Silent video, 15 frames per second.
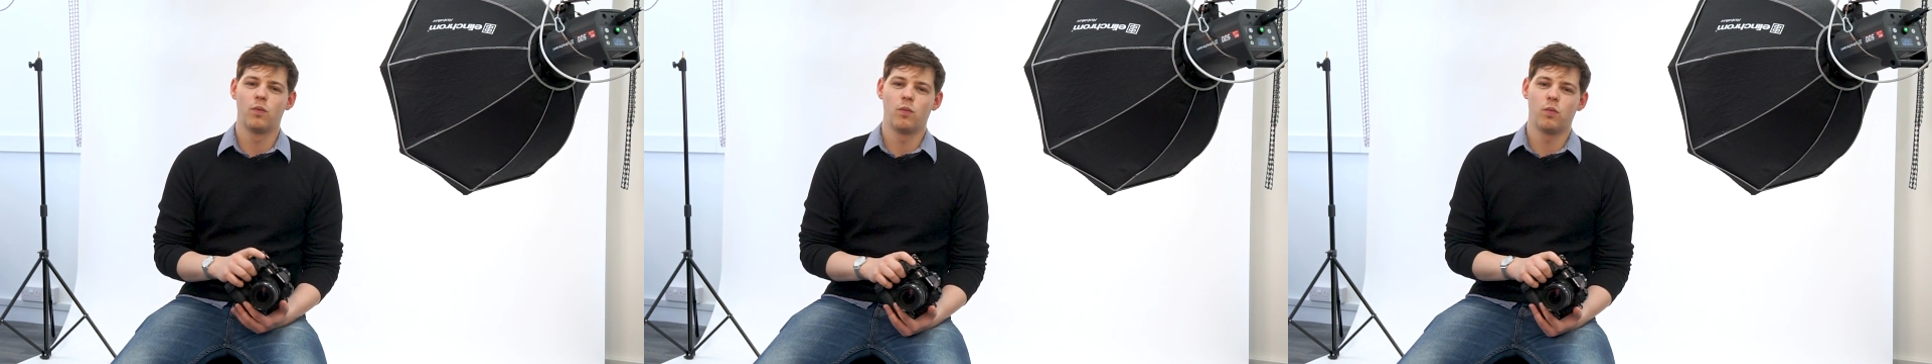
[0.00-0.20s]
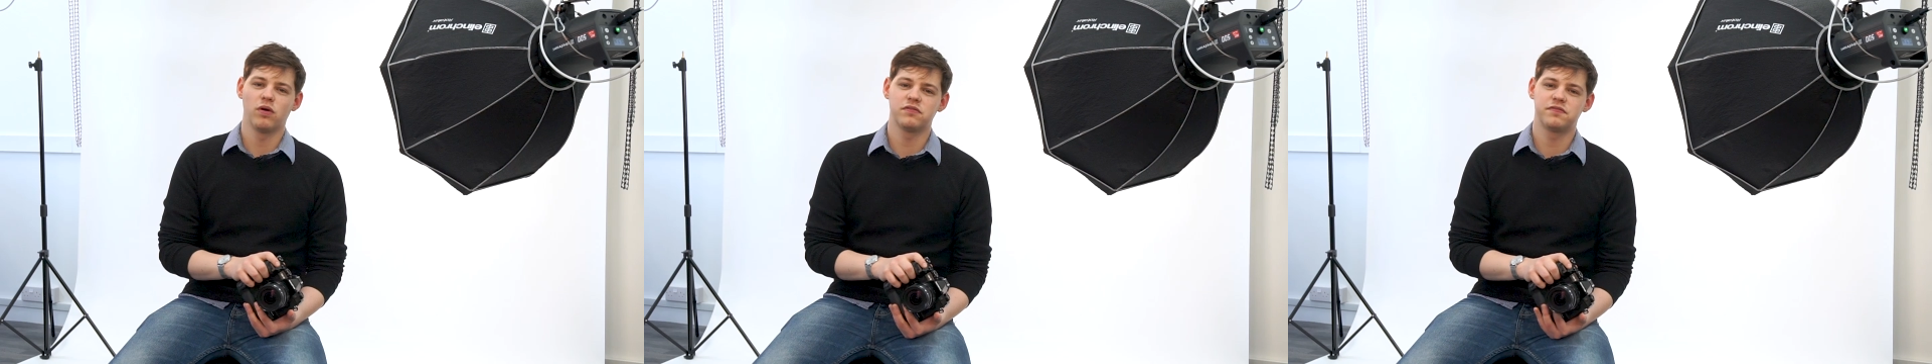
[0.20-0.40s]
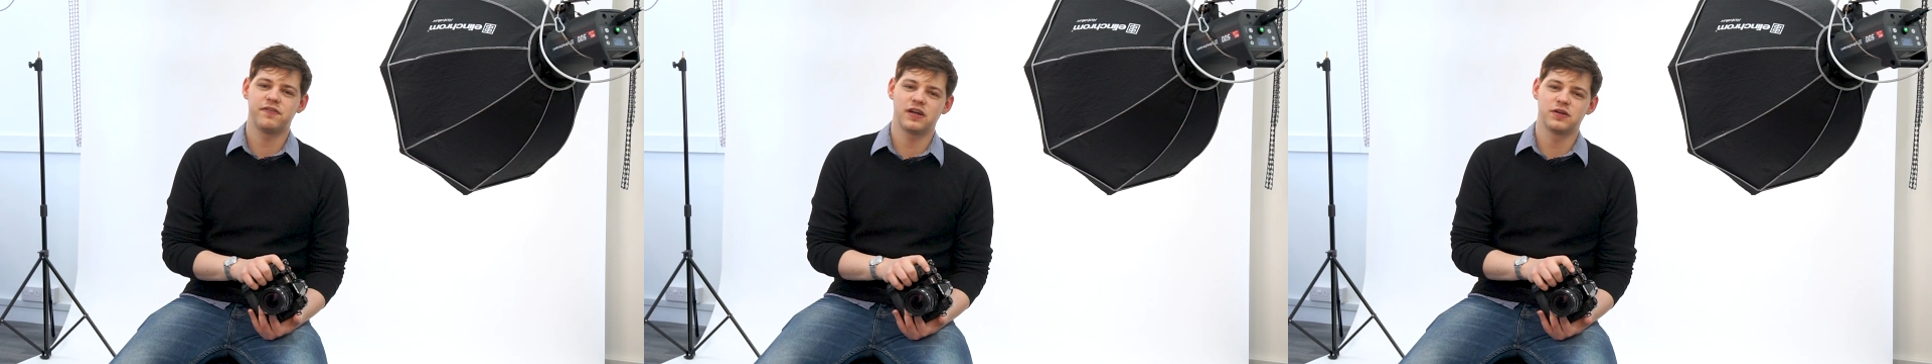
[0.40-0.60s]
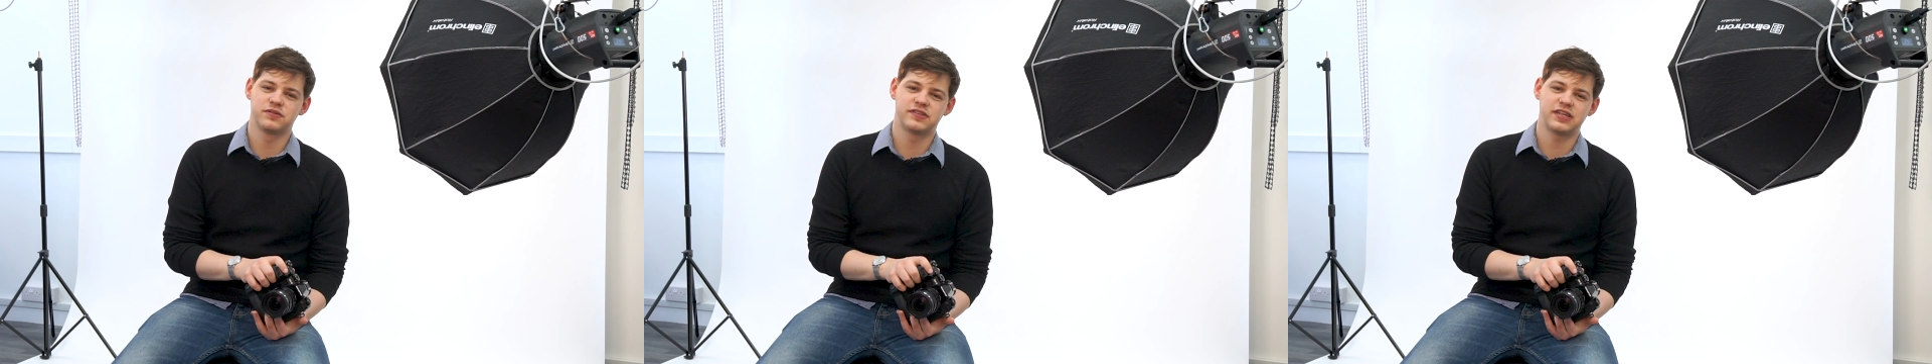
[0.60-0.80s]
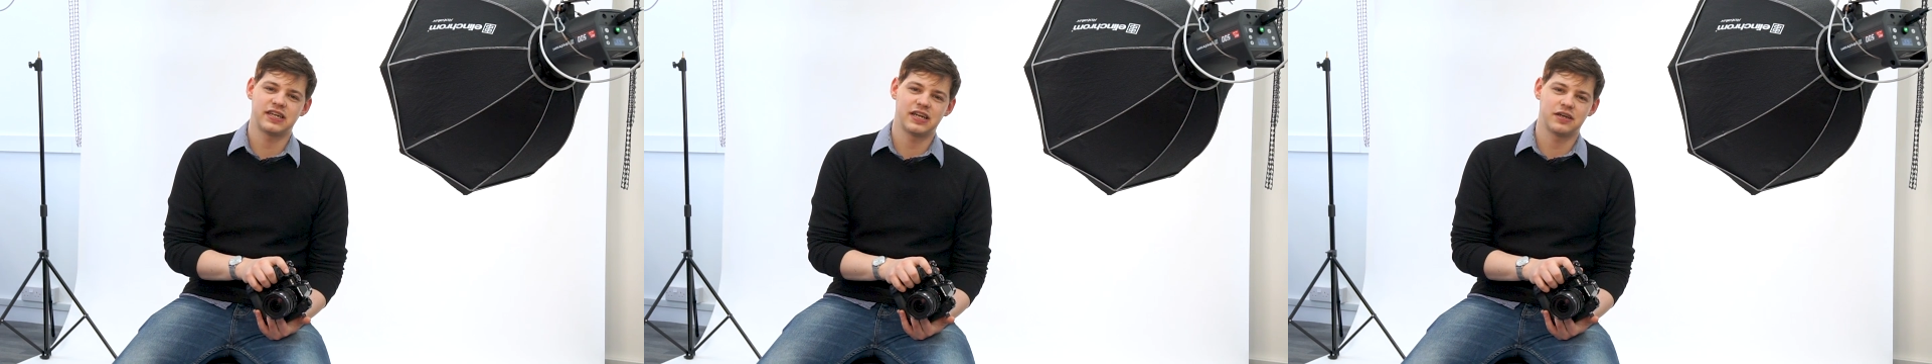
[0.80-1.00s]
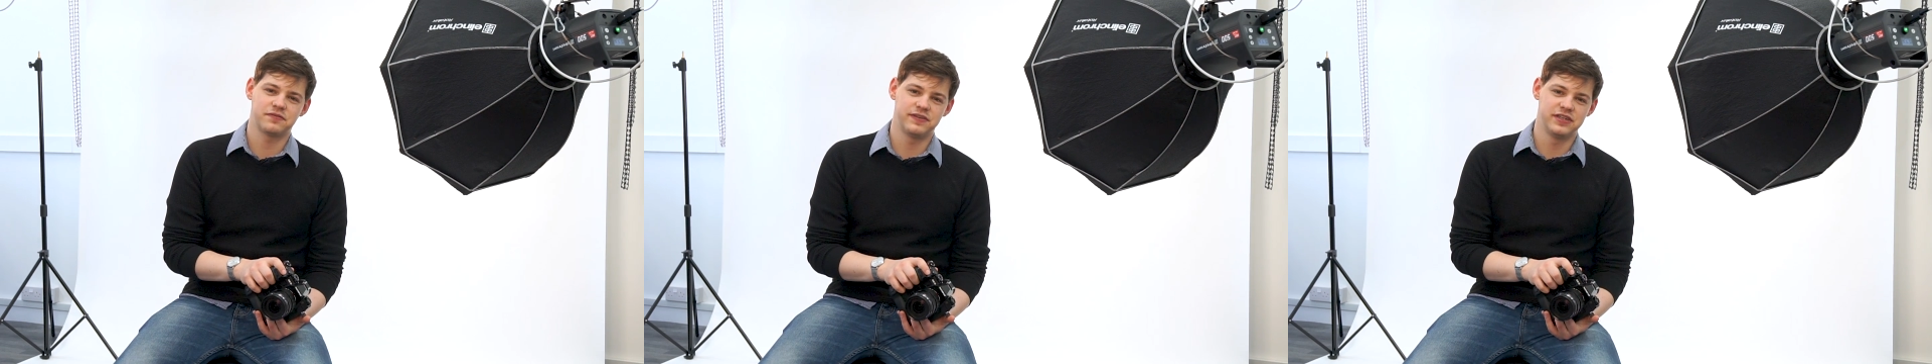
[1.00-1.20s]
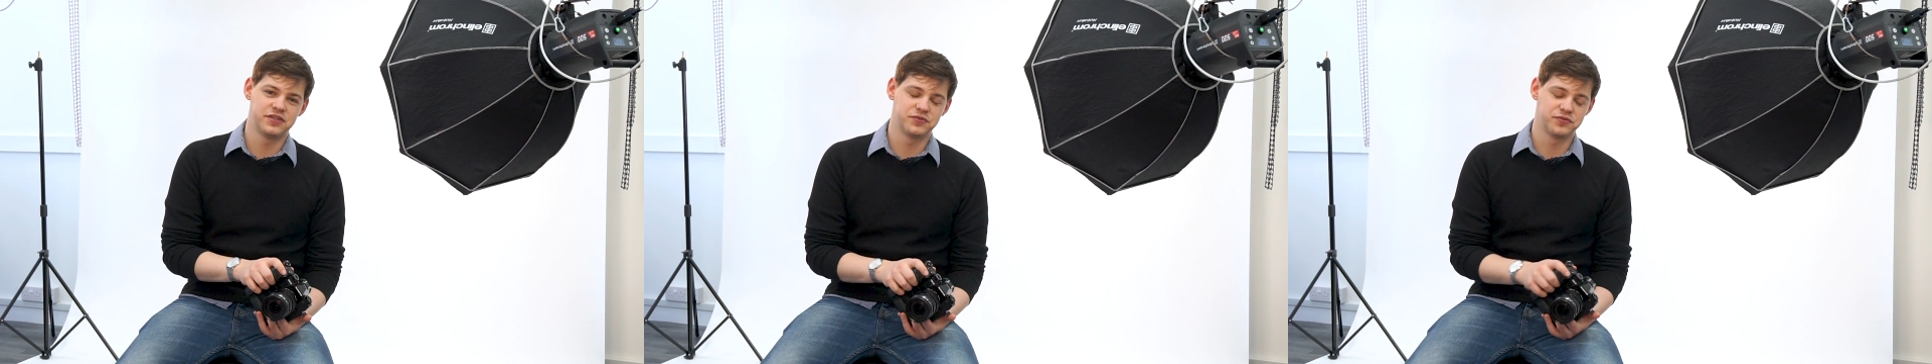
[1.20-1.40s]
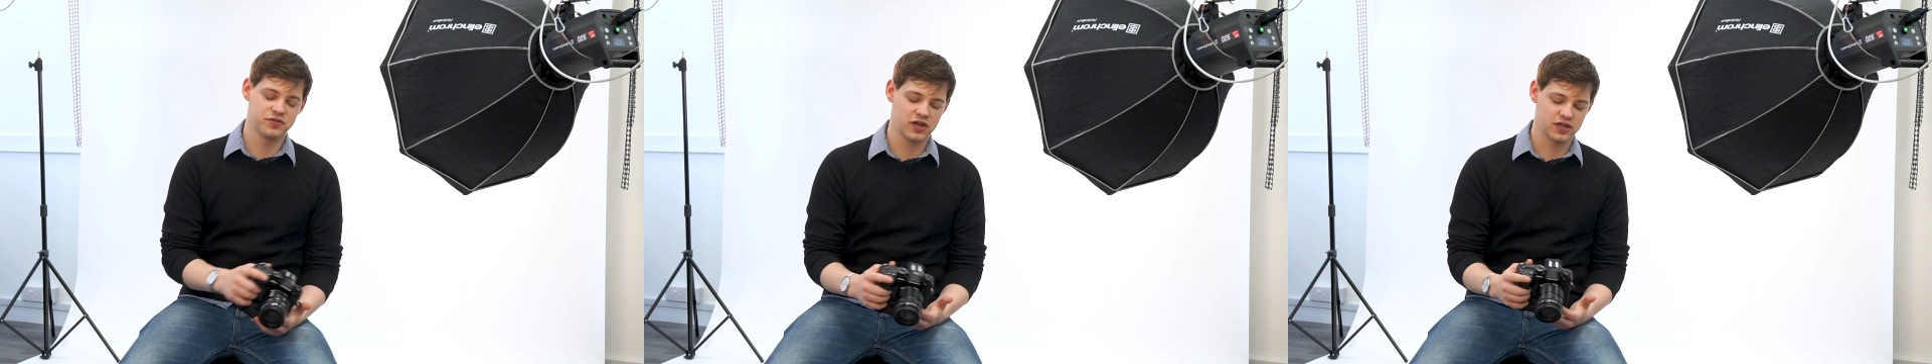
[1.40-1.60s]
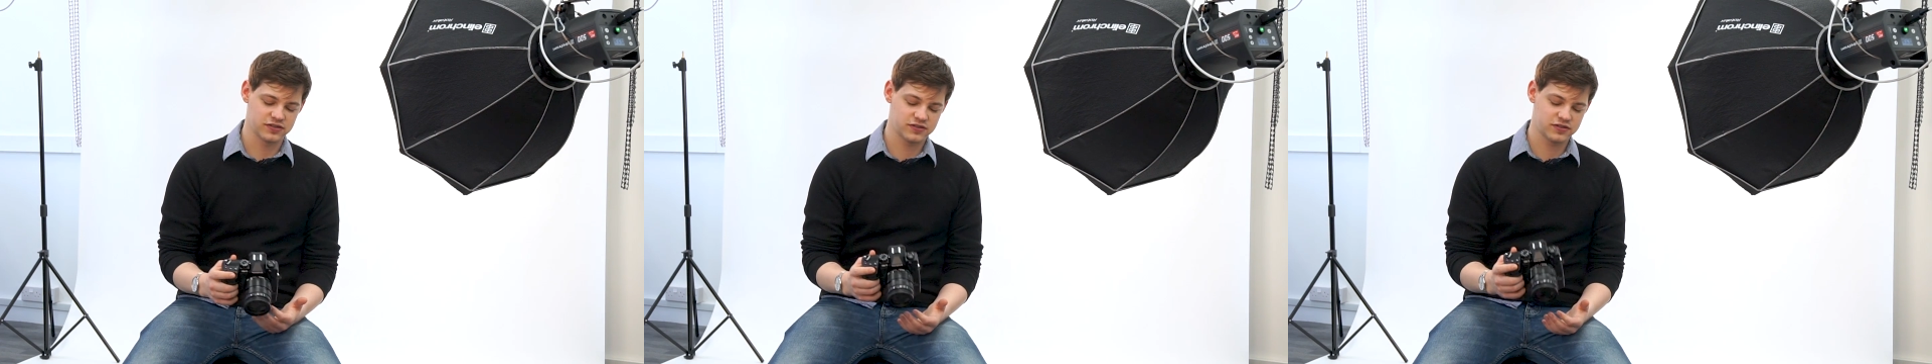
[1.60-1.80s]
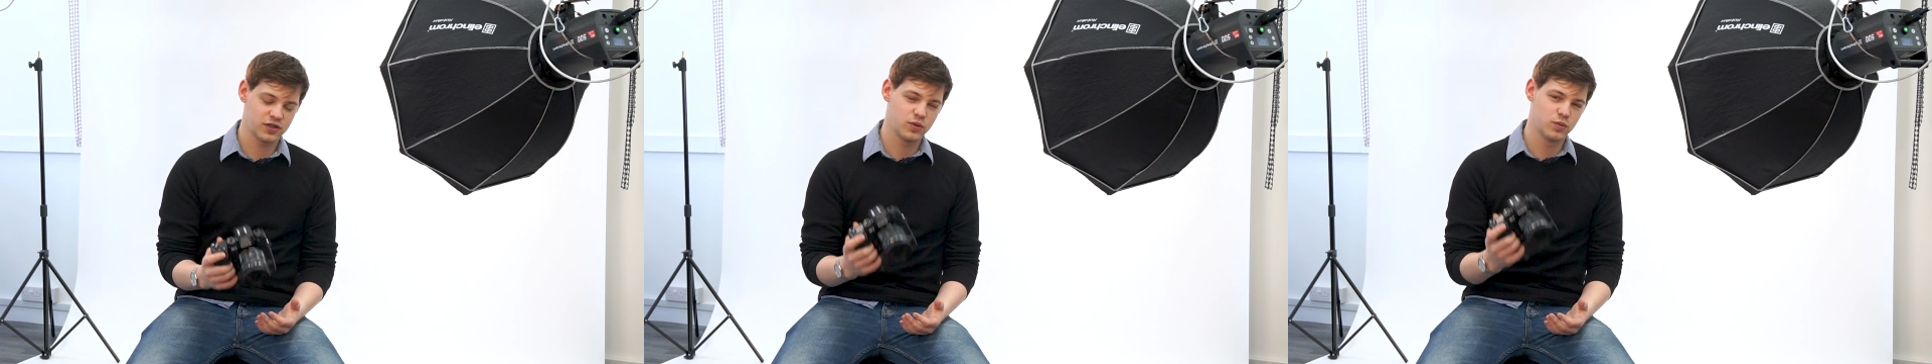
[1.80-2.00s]
One final standout feature for
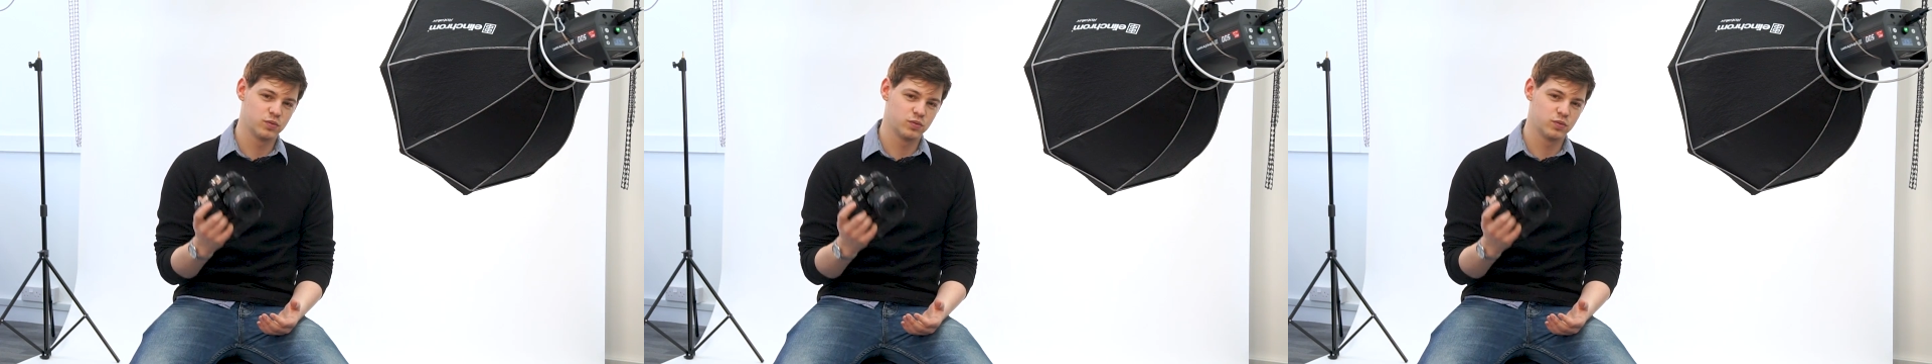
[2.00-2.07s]
us